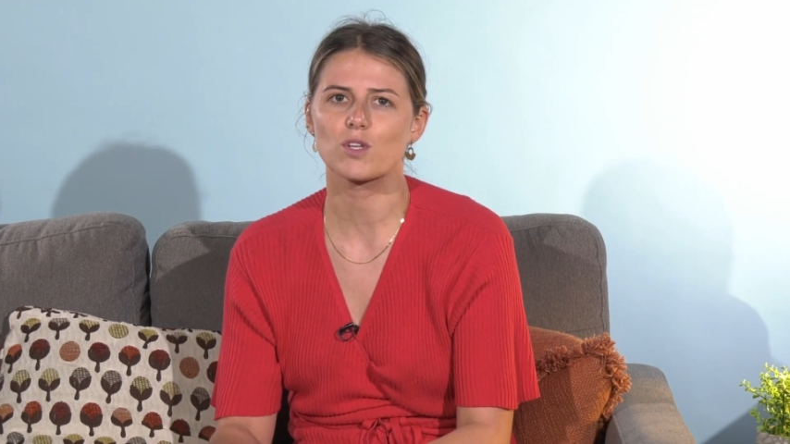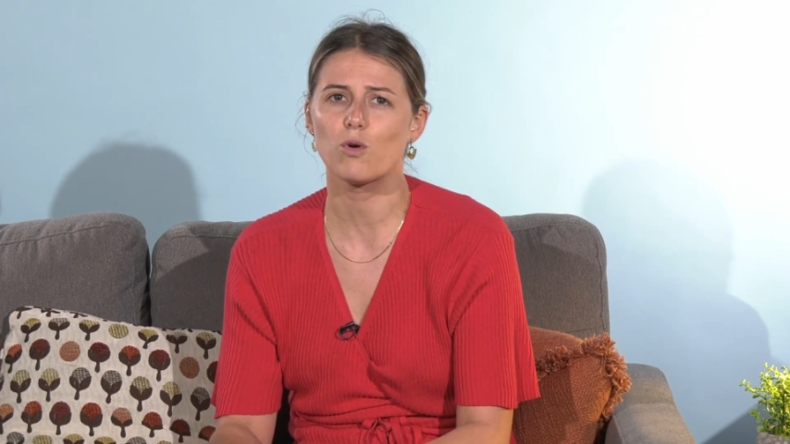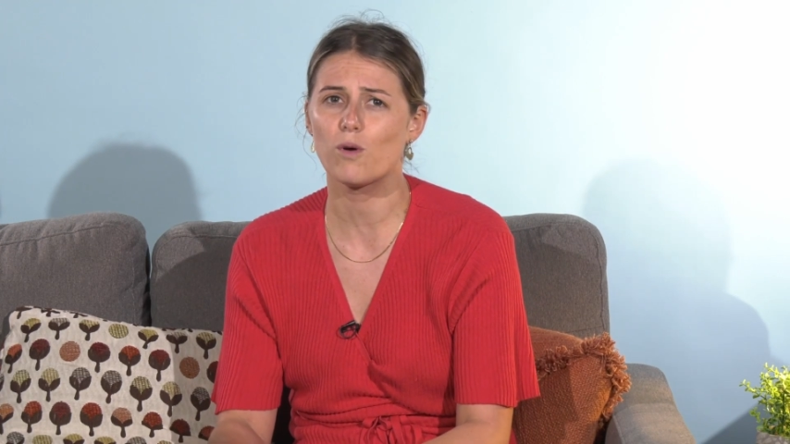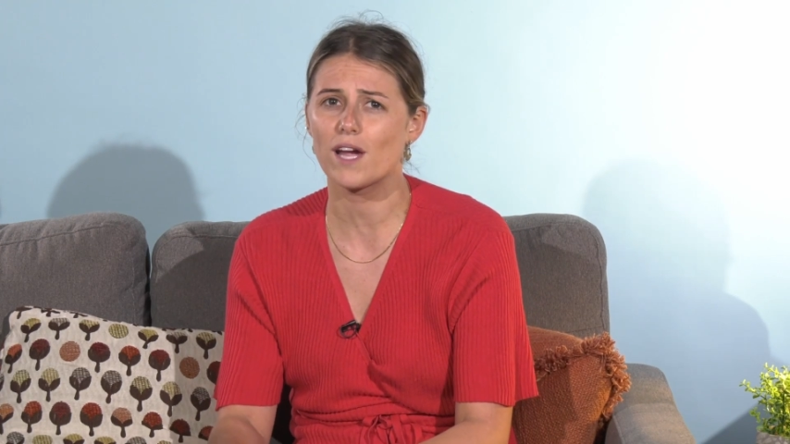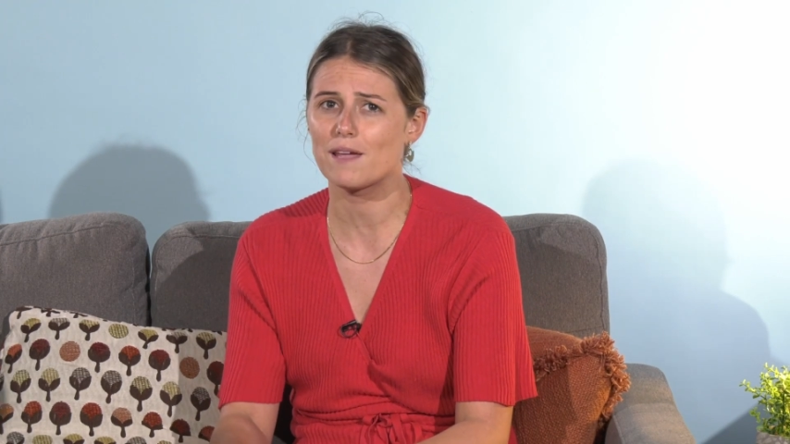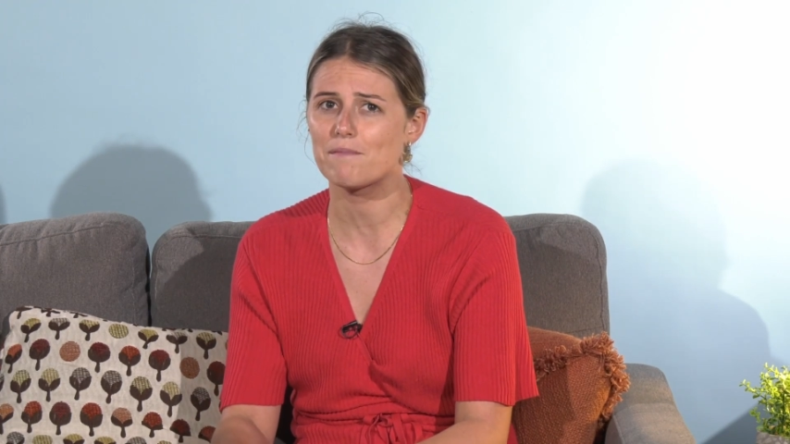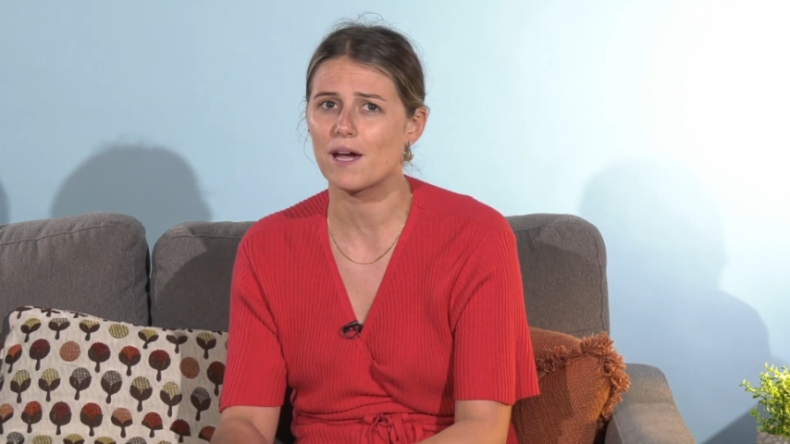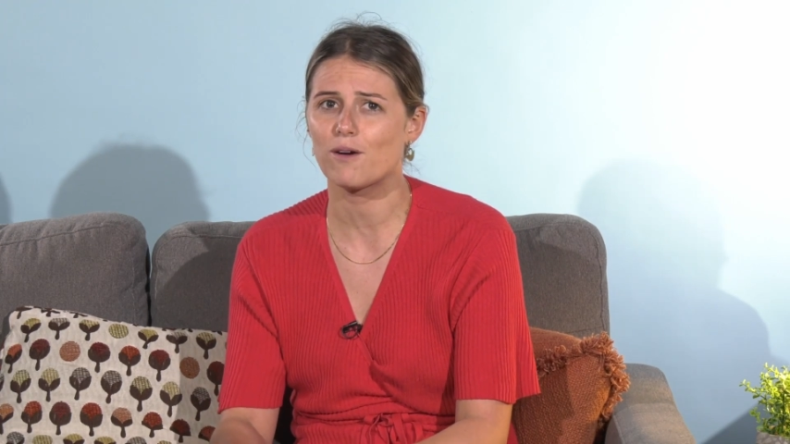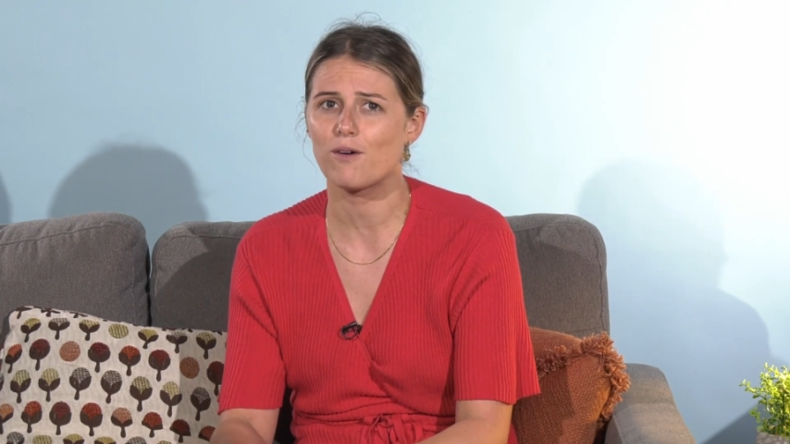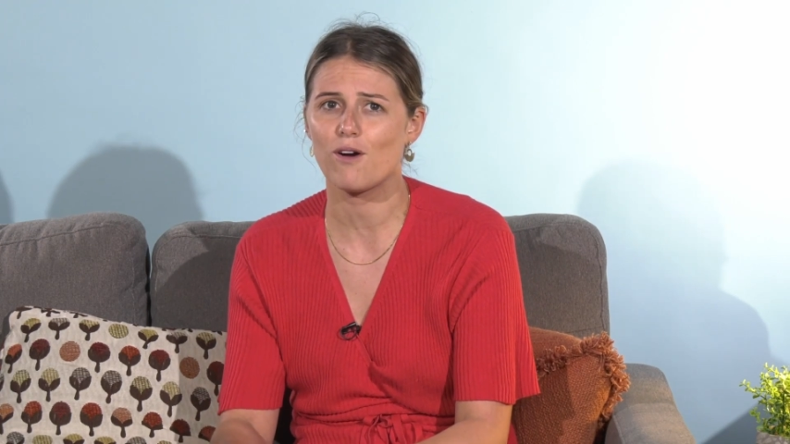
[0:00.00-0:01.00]
Or
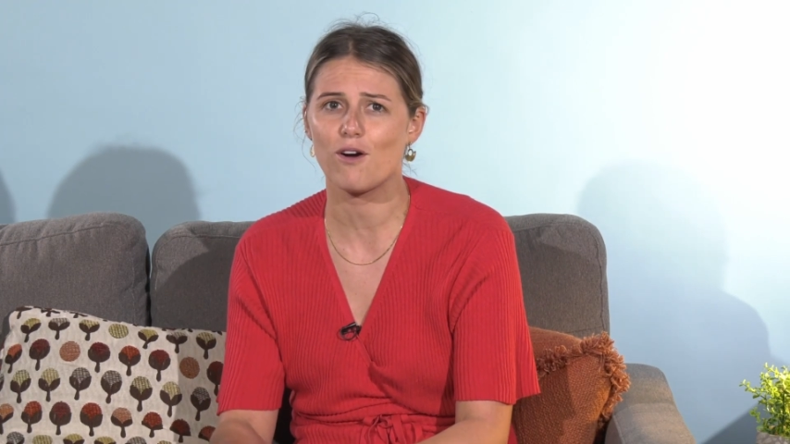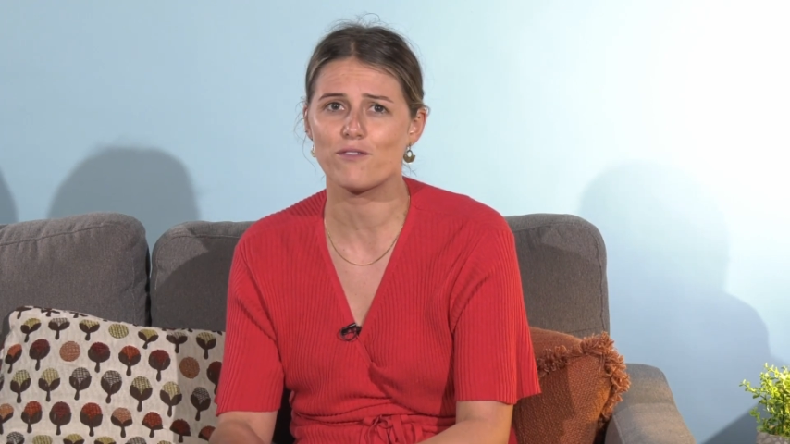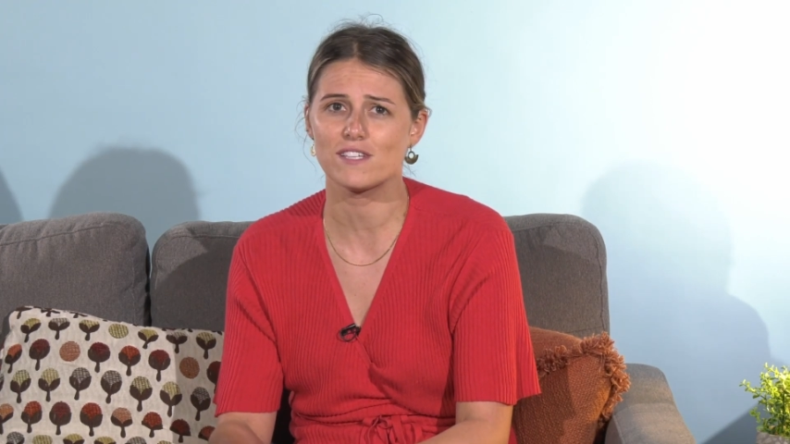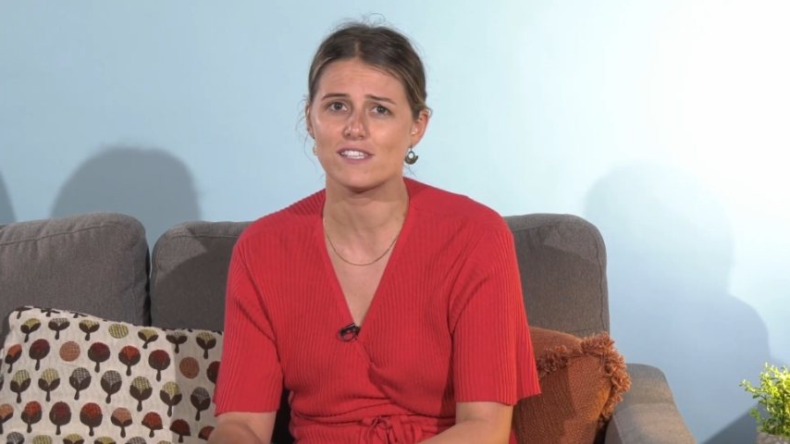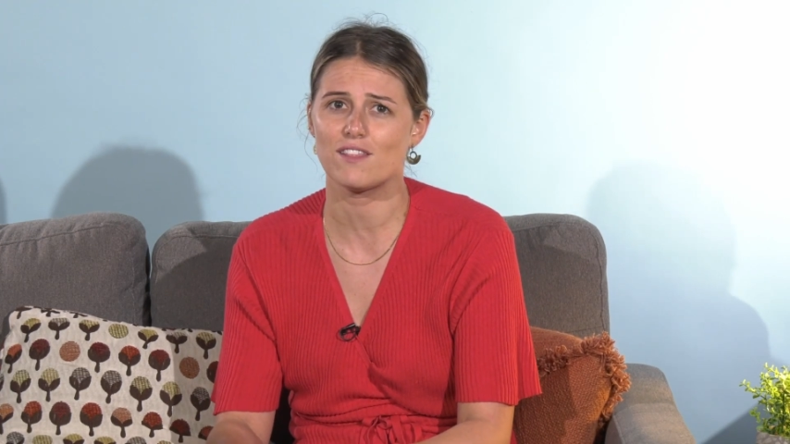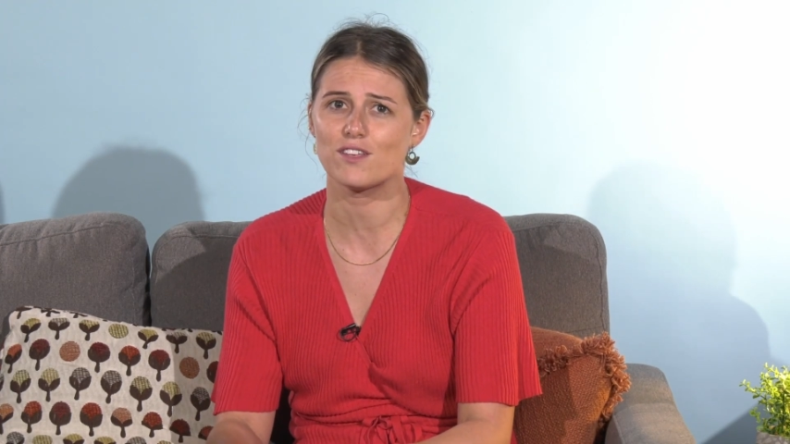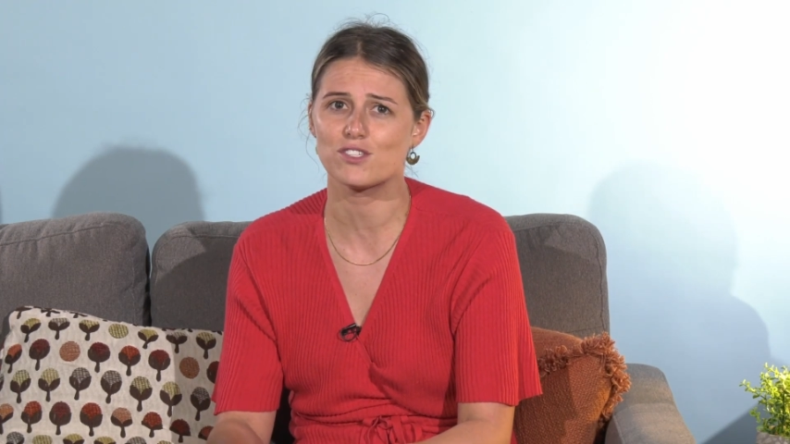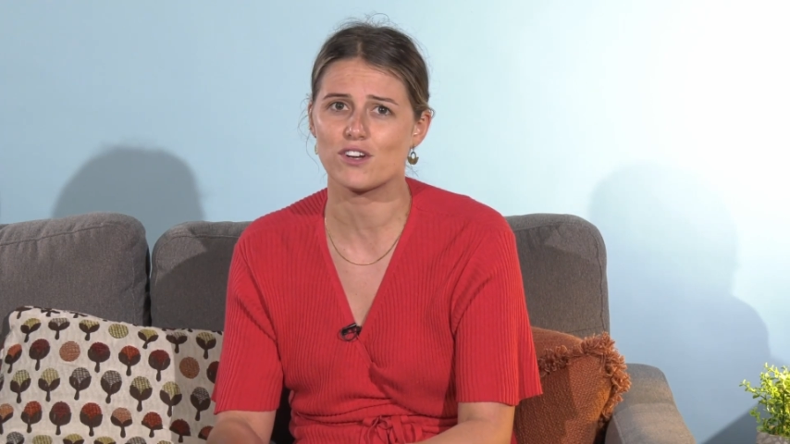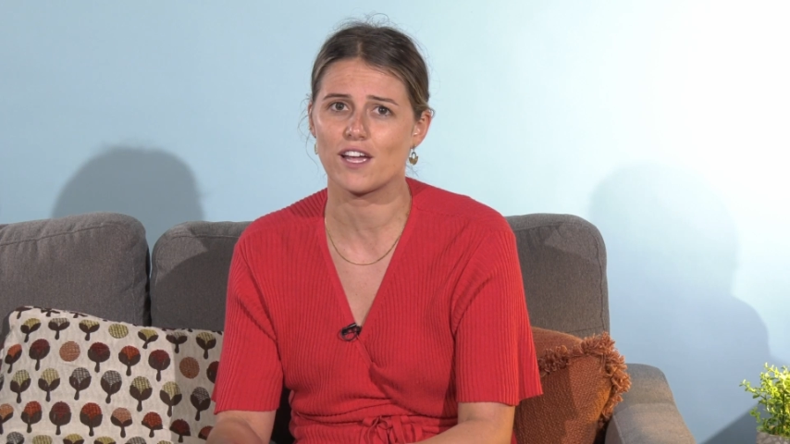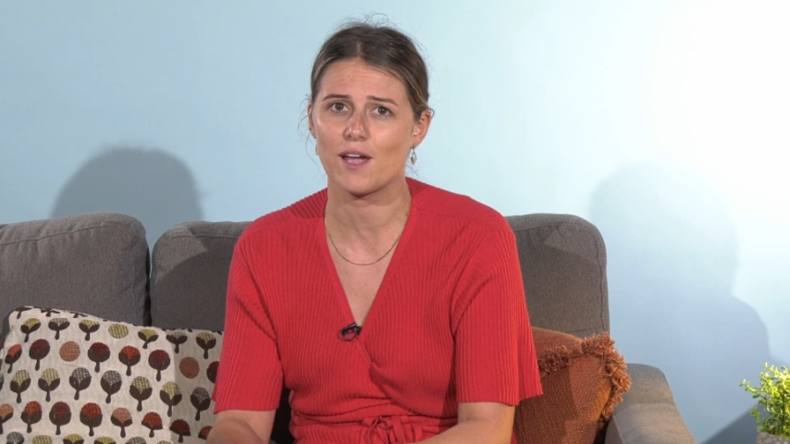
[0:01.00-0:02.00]
email office at the
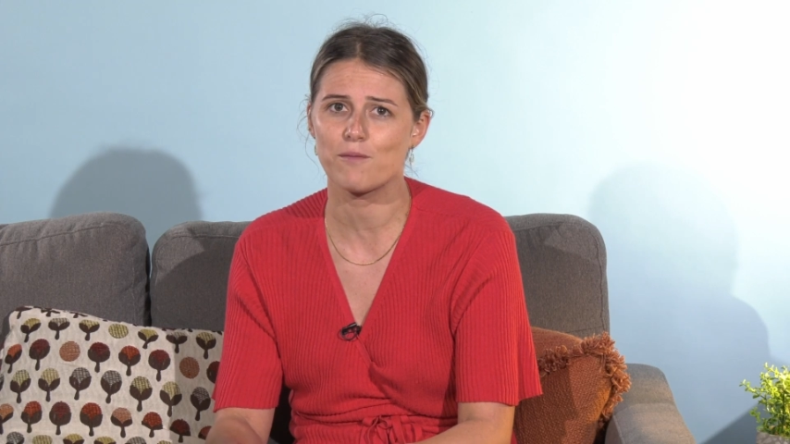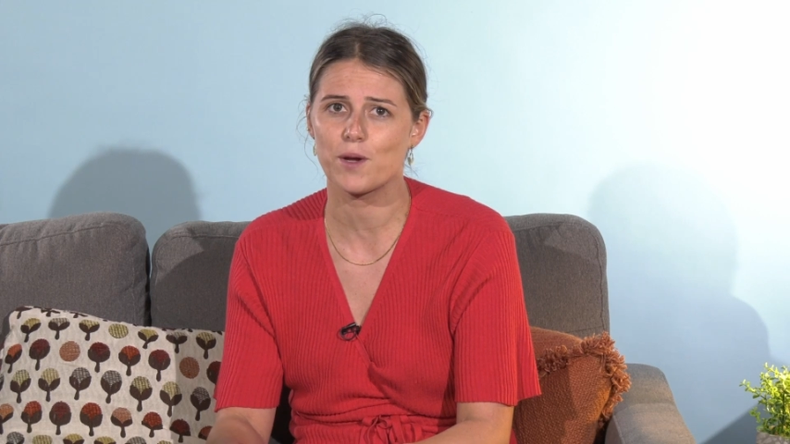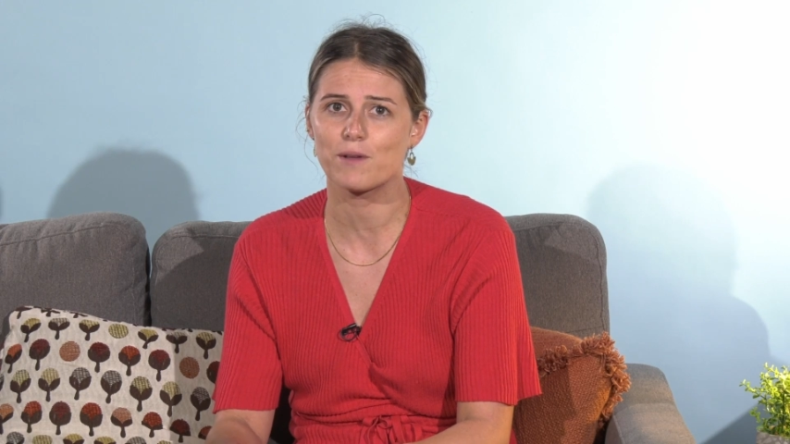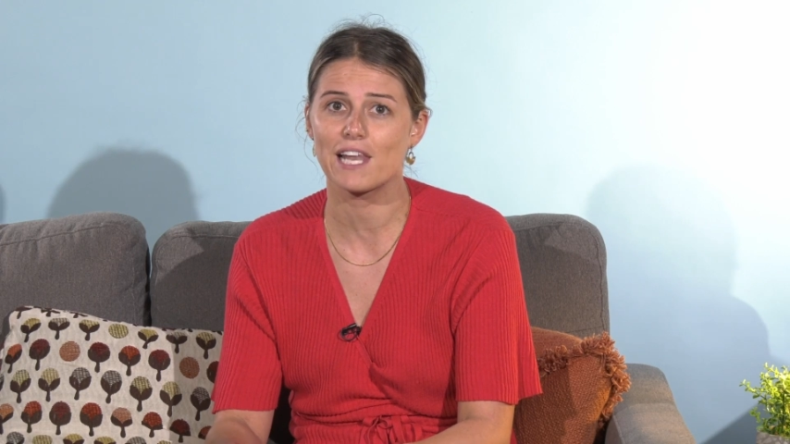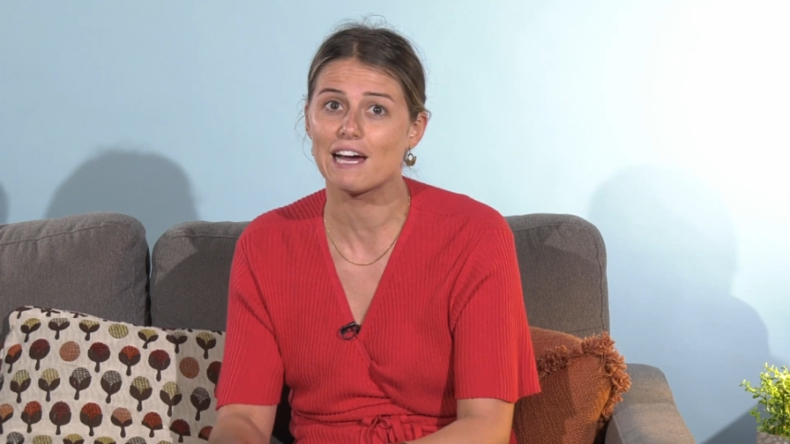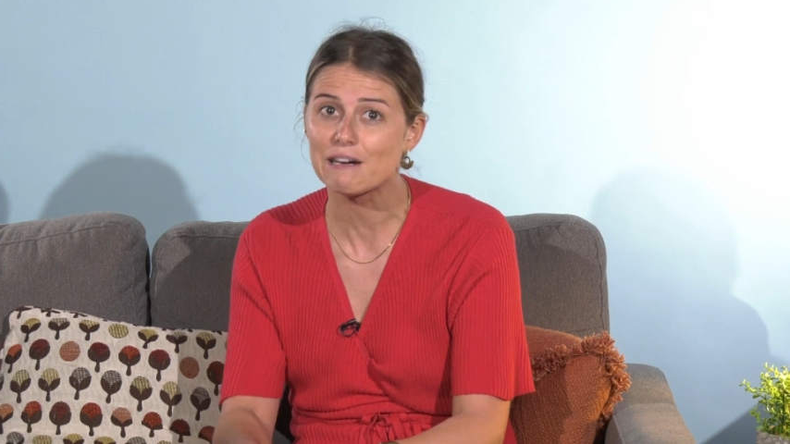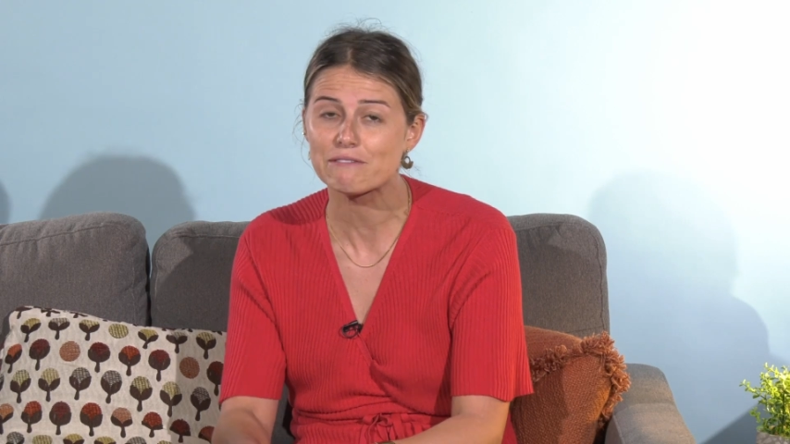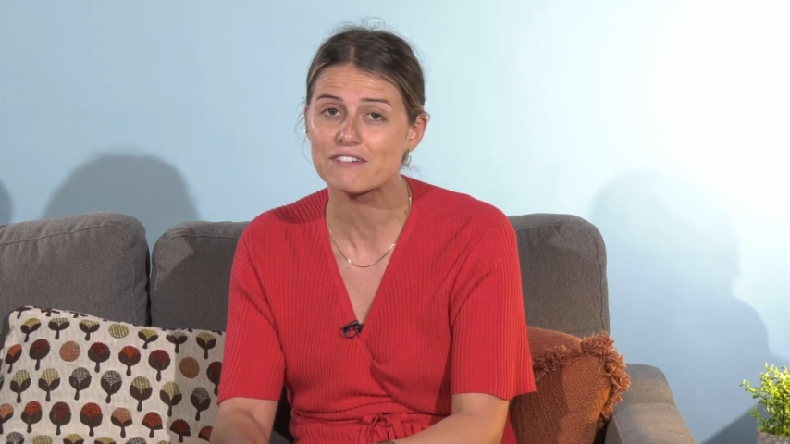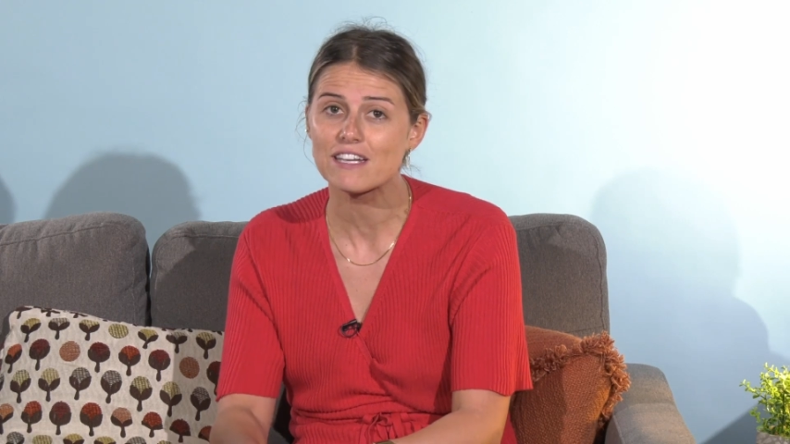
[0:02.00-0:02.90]
street, and we would love